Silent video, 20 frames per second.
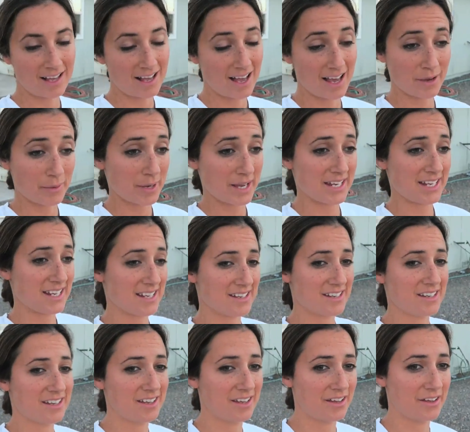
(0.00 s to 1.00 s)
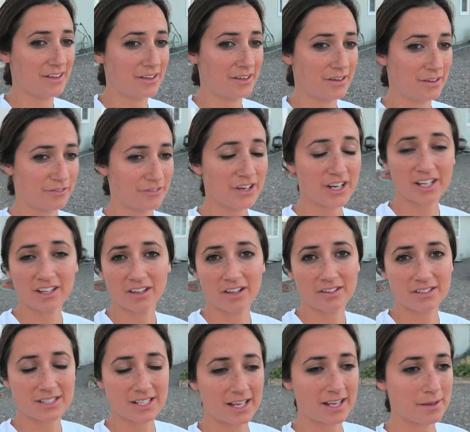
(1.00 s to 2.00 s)
I waited a very
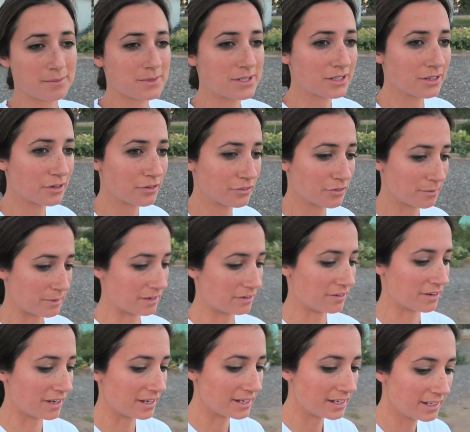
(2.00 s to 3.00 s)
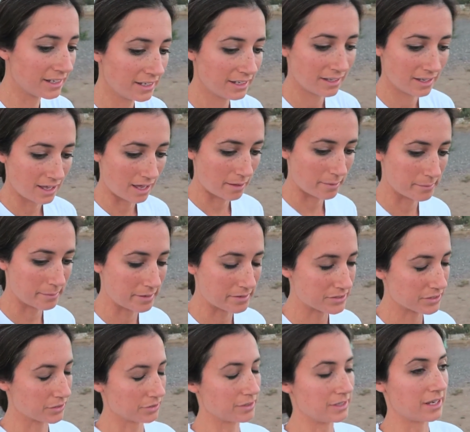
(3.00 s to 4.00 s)
long time to go for my run. I'm about
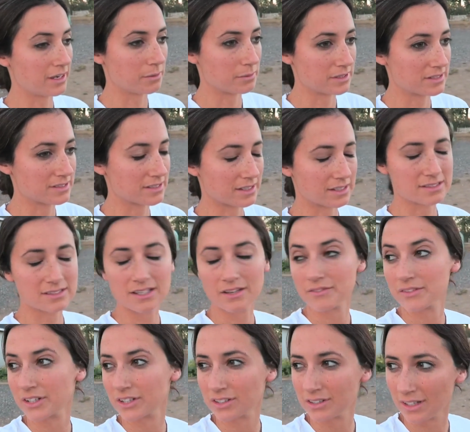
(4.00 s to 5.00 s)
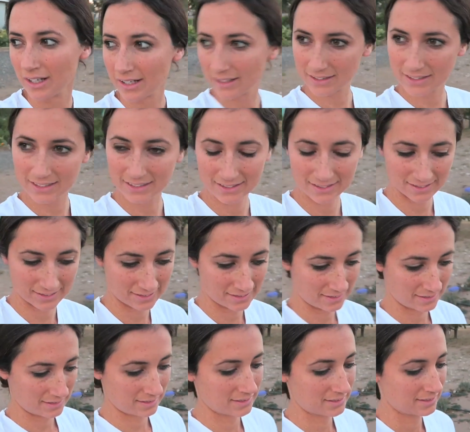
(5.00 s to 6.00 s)
to go now, but it's like 7 o'clock.
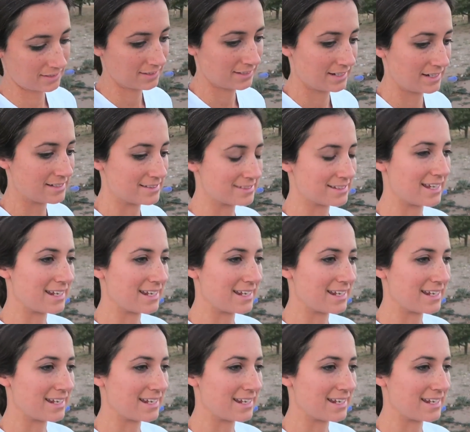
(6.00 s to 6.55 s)
It's